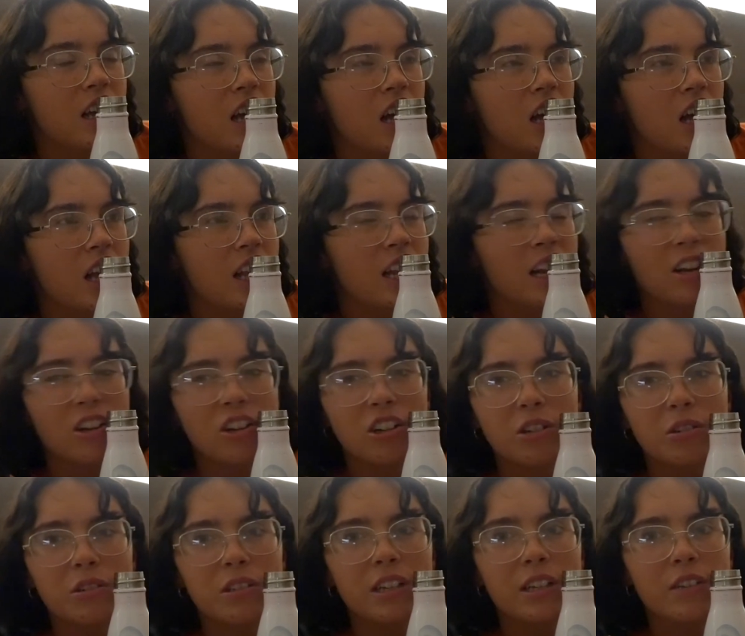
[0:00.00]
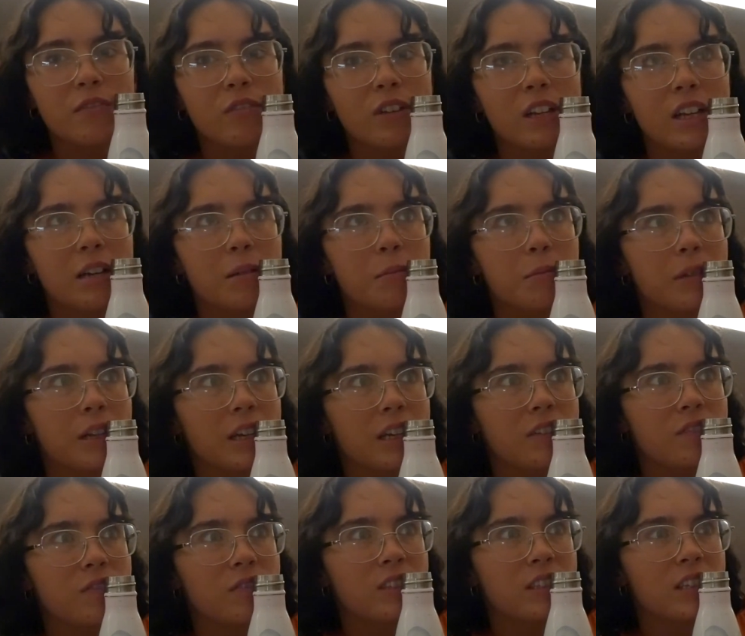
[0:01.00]
And I'm going to this vegan
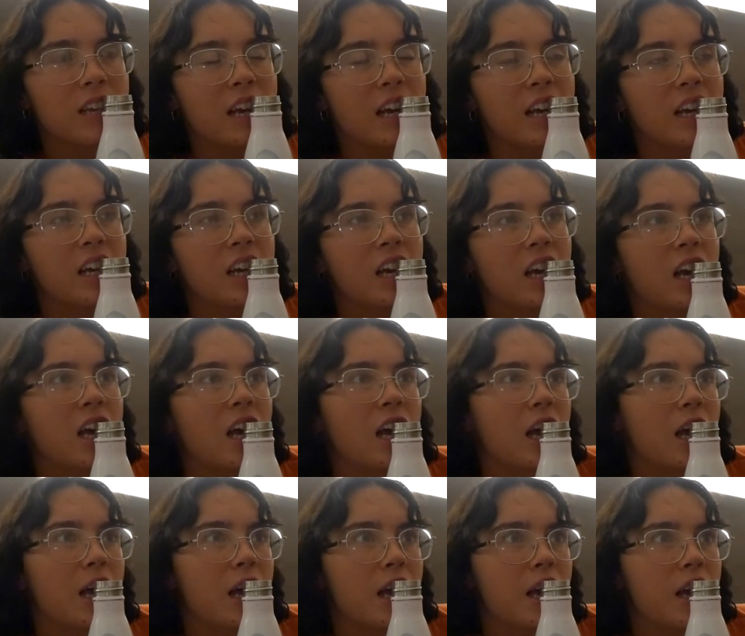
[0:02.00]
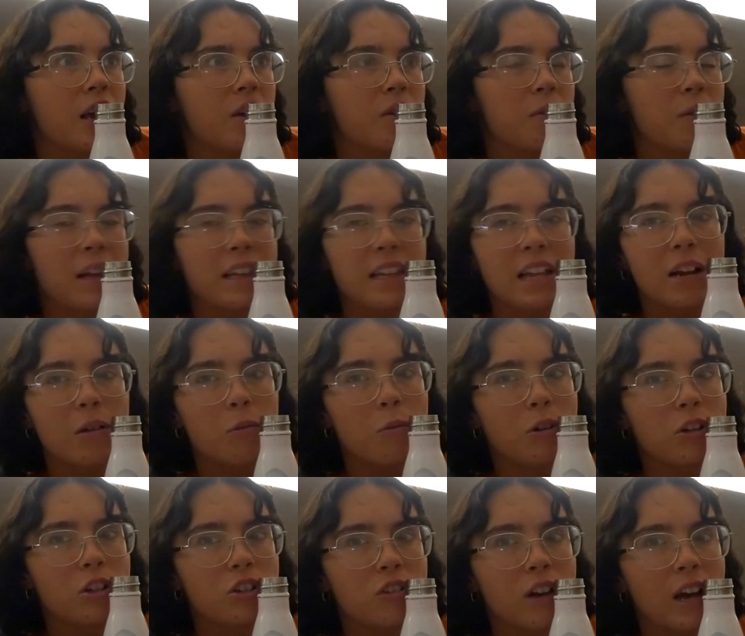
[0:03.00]
place for tea. And then I
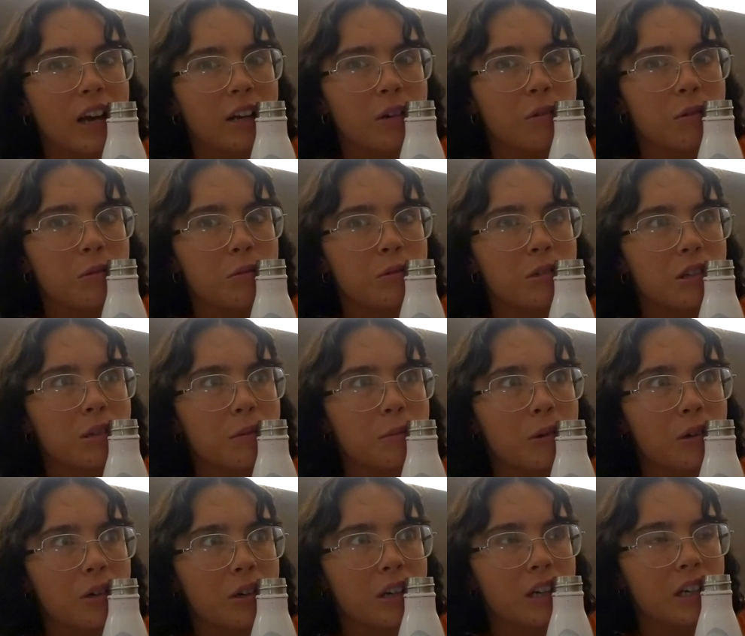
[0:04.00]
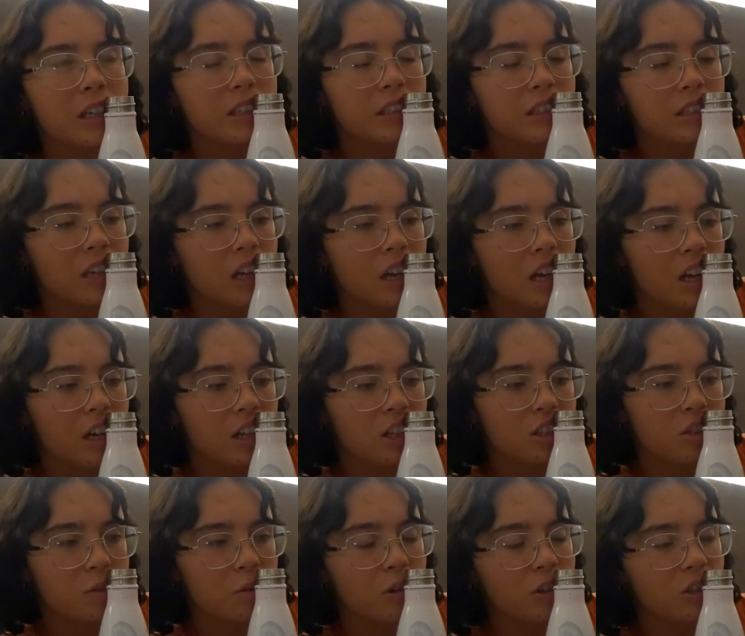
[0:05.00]
want to try and go up to the bunkers
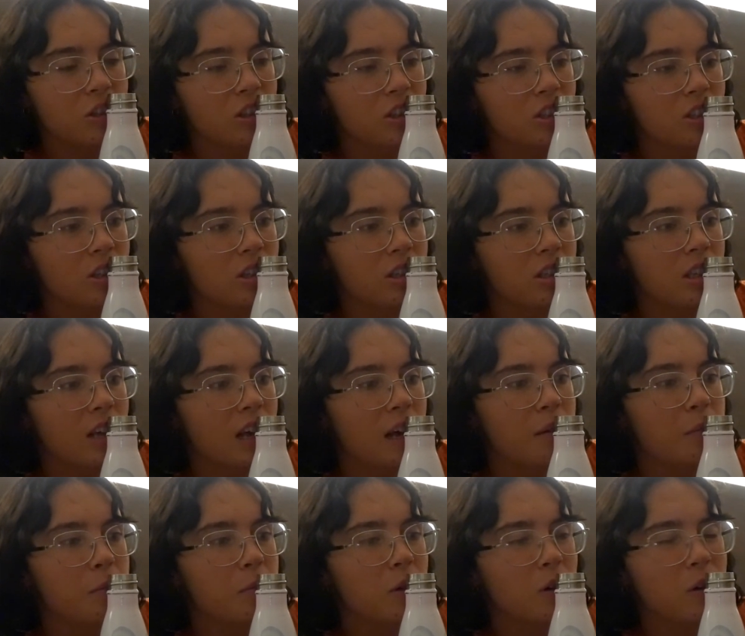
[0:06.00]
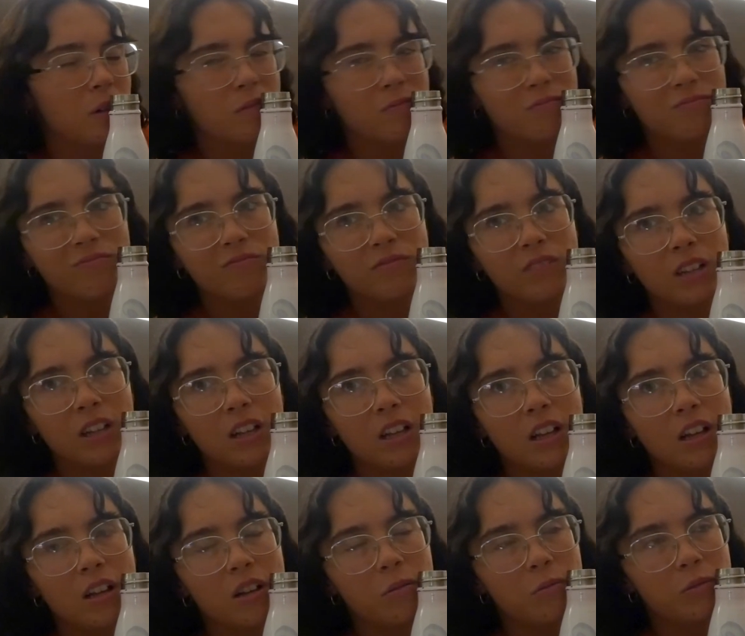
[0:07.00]
to watch the sunset, but
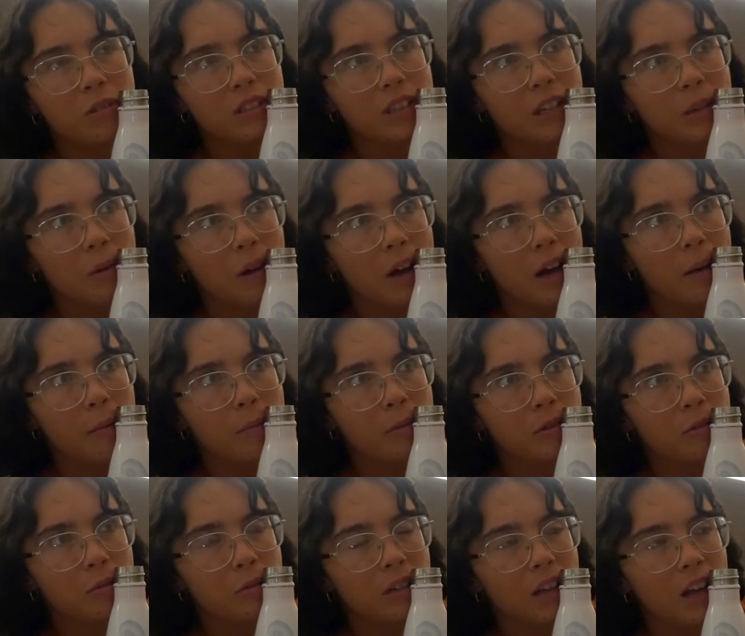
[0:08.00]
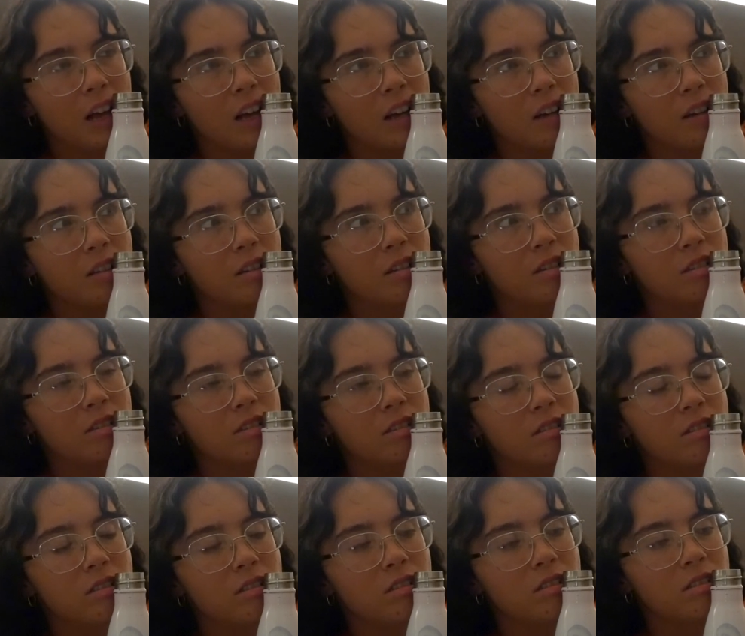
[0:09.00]
we'll see what happens with that.
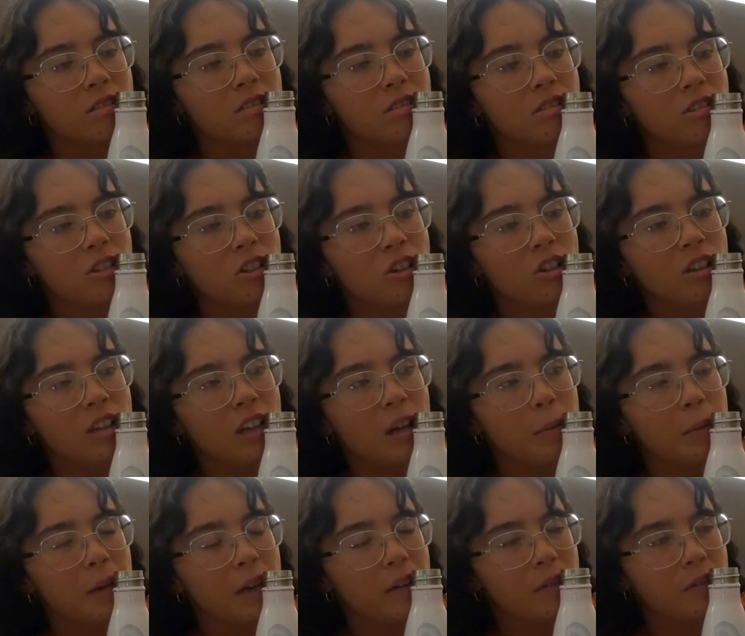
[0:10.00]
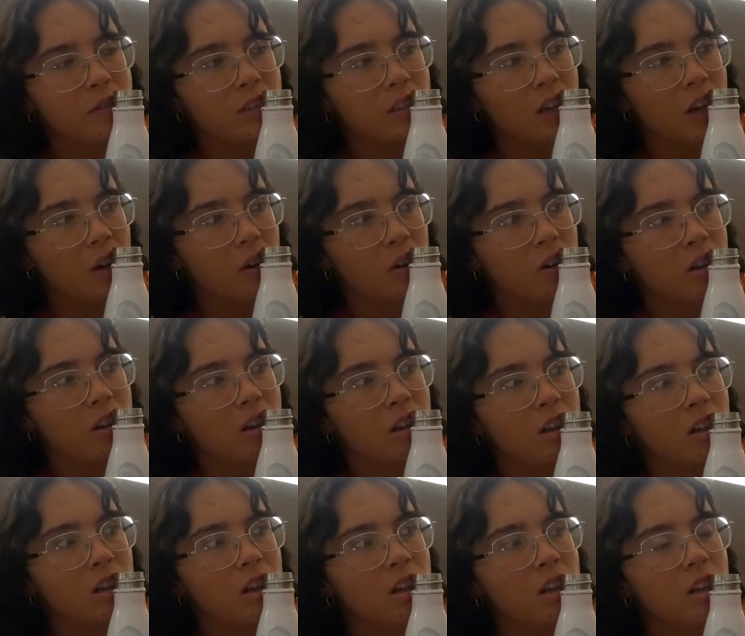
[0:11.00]
Surely I'll be able to.
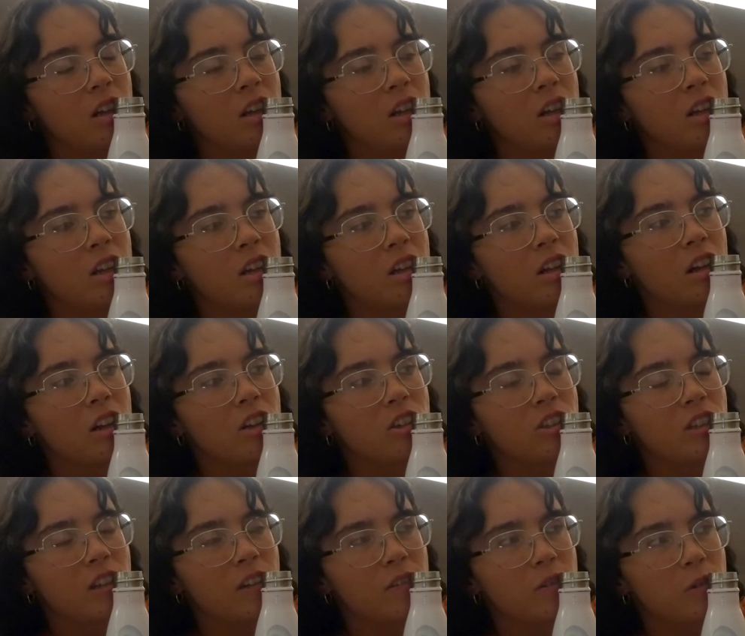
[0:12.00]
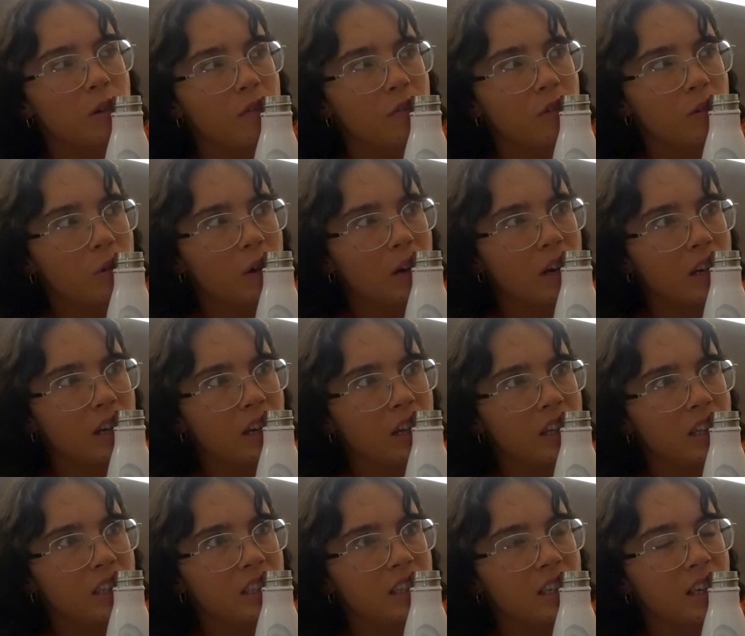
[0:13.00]
I'll just have to have quite an
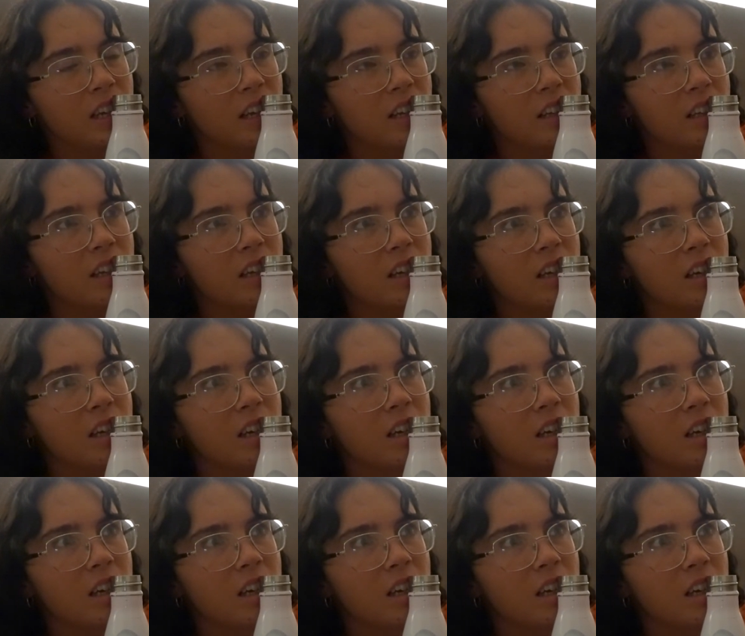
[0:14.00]
early tea, I think.